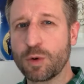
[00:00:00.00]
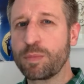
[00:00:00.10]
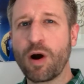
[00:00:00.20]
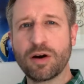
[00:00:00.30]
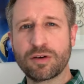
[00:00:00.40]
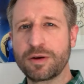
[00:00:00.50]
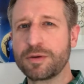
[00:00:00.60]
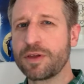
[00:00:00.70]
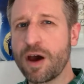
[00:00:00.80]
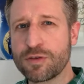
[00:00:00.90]
We're partnering
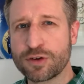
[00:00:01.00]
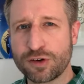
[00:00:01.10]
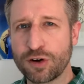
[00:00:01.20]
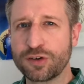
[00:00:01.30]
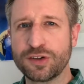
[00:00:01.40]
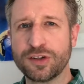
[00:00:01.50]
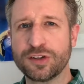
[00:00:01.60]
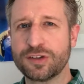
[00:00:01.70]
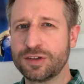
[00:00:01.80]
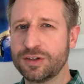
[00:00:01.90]
with other
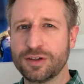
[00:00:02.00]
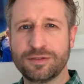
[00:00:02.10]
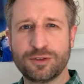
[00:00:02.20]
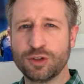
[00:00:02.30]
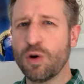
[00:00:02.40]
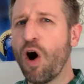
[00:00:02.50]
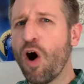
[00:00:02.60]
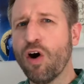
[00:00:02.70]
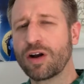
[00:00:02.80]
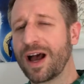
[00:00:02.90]
churches to do
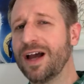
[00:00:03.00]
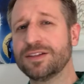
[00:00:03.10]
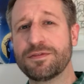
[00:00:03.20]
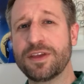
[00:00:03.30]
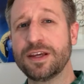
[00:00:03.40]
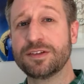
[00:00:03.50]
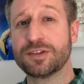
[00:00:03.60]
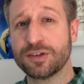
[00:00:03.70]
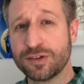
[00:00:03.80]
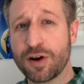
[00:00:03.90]
all kinds of things
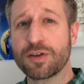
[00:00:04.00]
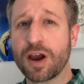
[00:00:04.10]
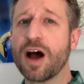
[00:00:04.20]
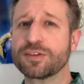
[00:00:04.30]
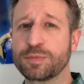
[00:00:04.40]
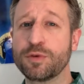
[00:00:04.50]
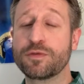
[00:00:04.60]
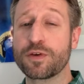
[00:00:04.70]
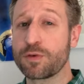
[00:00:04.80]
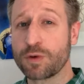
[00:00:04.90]
to share the gospel
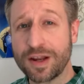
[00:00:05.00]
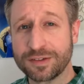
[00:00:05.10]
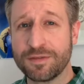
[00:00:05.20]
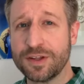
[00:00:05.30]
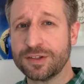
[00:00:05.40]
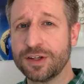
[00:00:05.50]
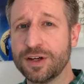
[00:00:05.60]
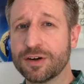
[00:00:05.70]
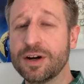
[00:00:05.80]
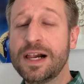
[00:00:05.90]
for the rest of this
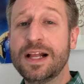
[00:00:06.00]
year.